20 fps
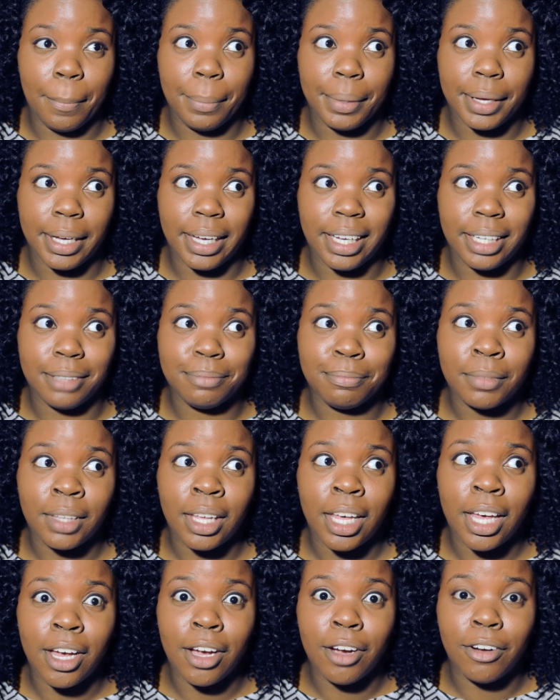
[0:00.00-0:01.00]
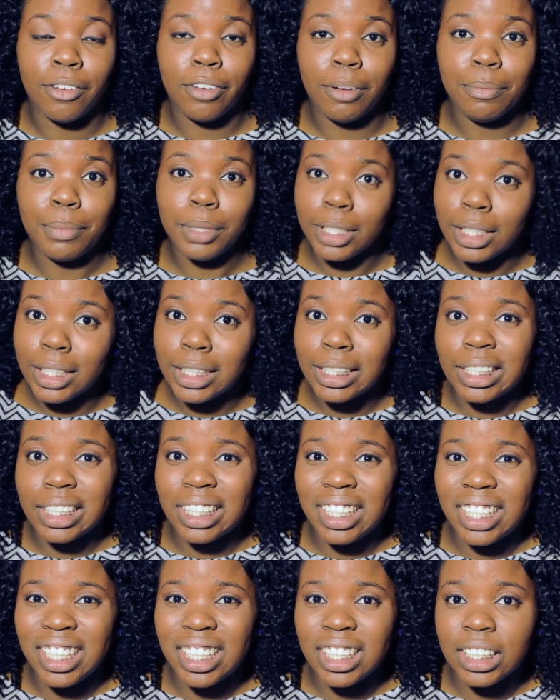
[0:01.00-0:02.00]
but from the looks
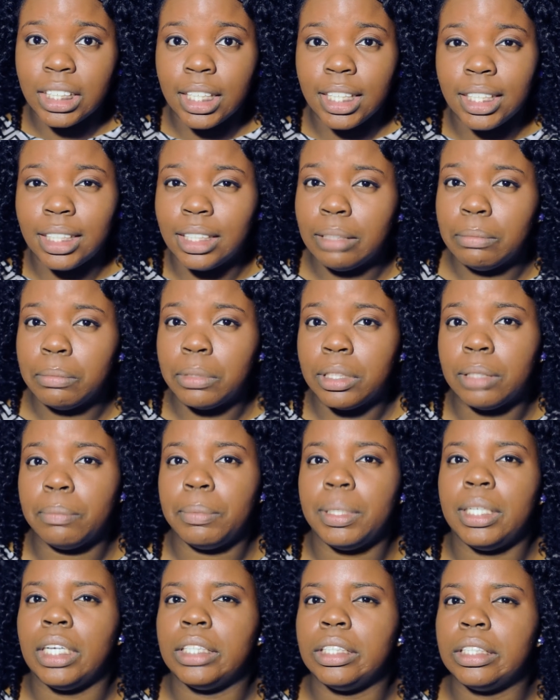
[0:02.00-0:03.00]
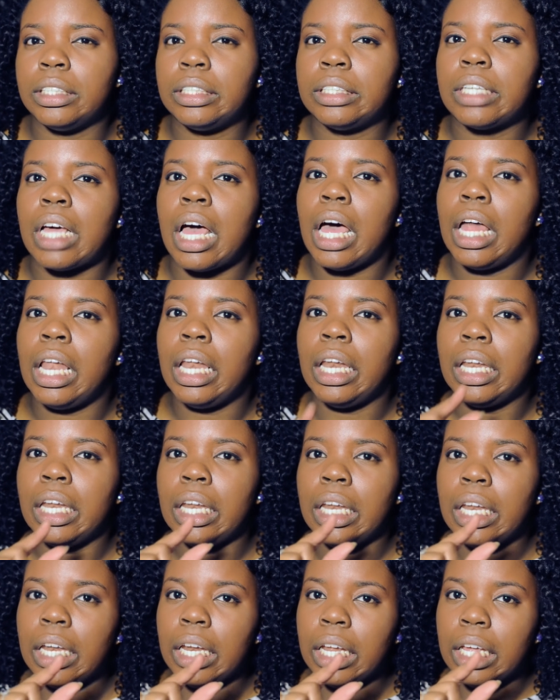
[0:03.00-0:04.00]
of things, he seems to be just a
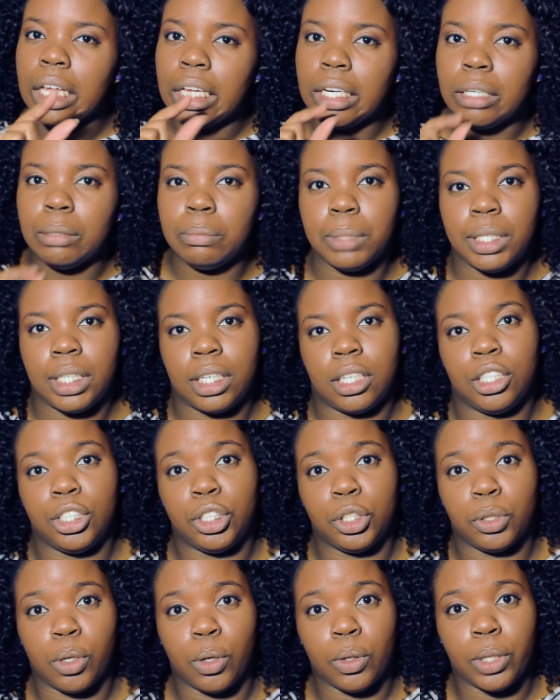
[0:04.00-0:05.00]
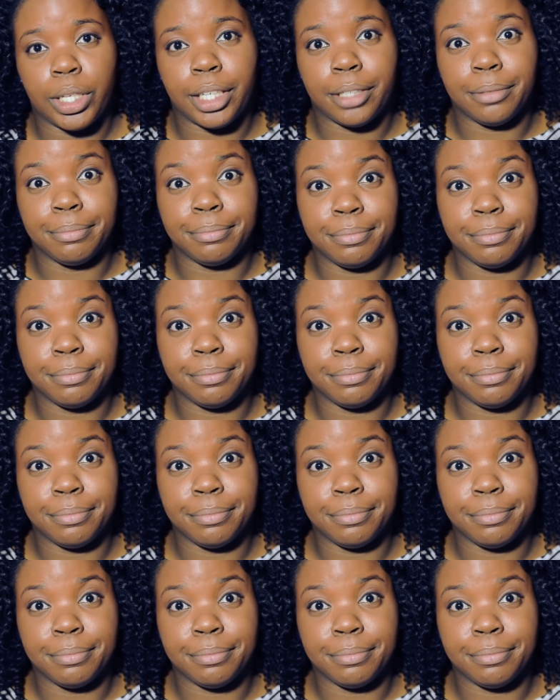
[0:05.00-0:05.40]
little bit controlling.